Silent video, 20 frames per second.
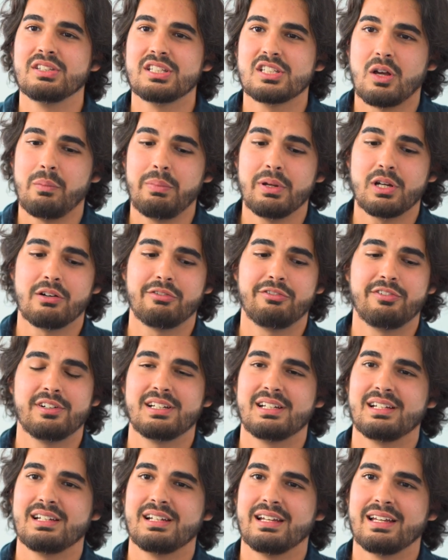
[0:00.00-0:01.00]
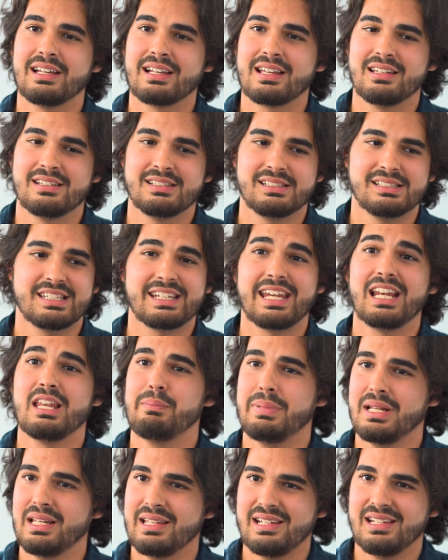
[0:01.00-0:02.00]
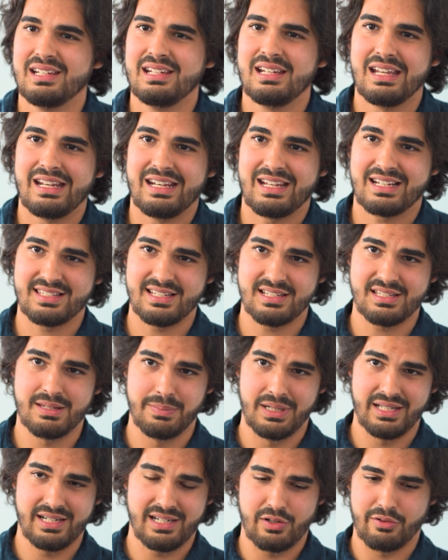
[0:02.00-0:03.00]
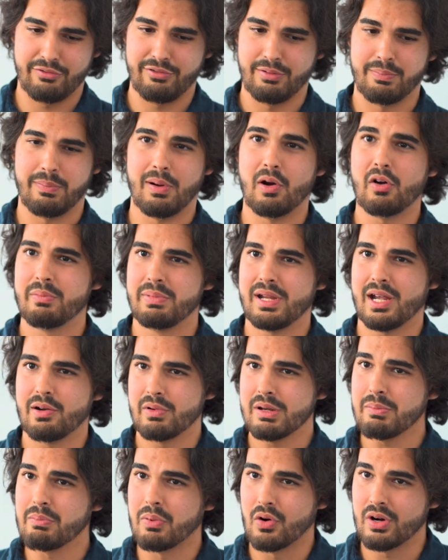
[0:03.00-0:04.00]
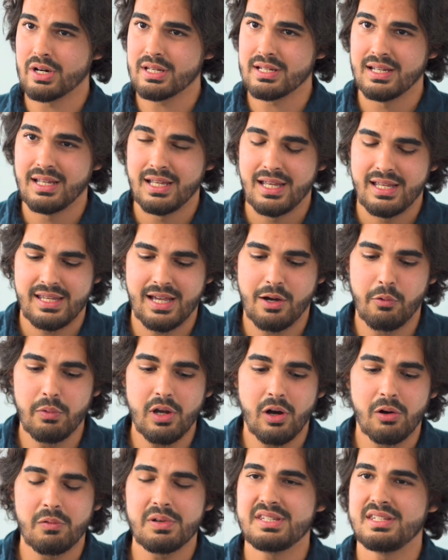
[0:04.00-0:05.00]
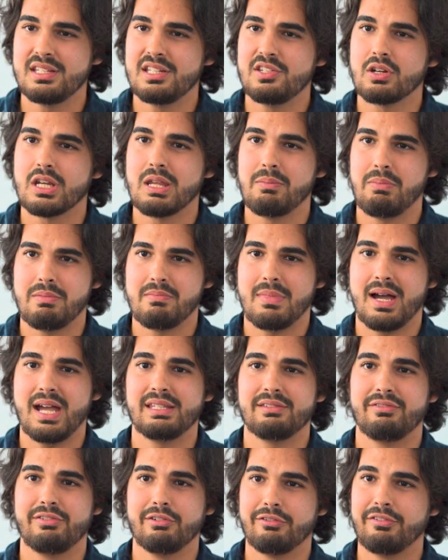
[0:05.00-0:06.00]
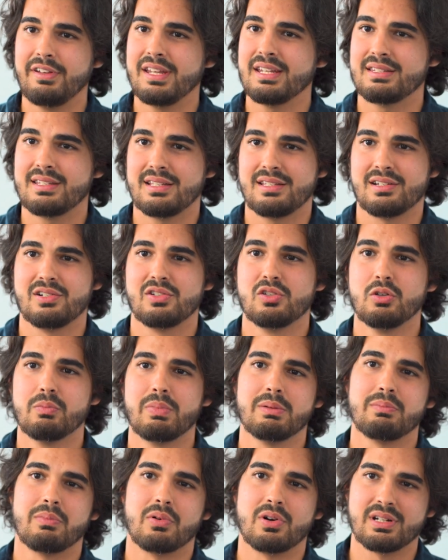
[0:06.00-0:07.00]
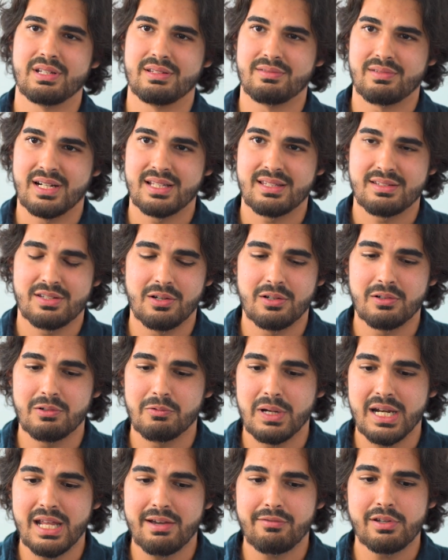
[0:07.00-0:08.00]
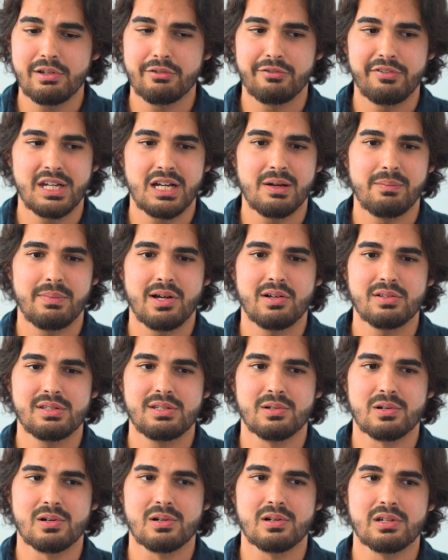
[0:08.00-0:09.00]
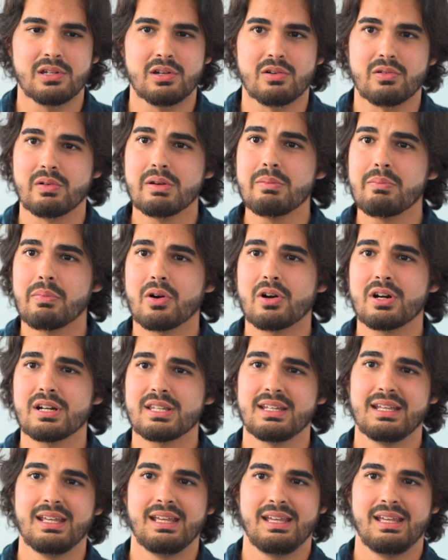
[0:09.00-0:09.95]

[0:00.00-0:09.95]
the topic of scalability and extensibility of a Power BI report, yeah, we always need to keep in mind a few things that are super important, right? So whenever you think about your report,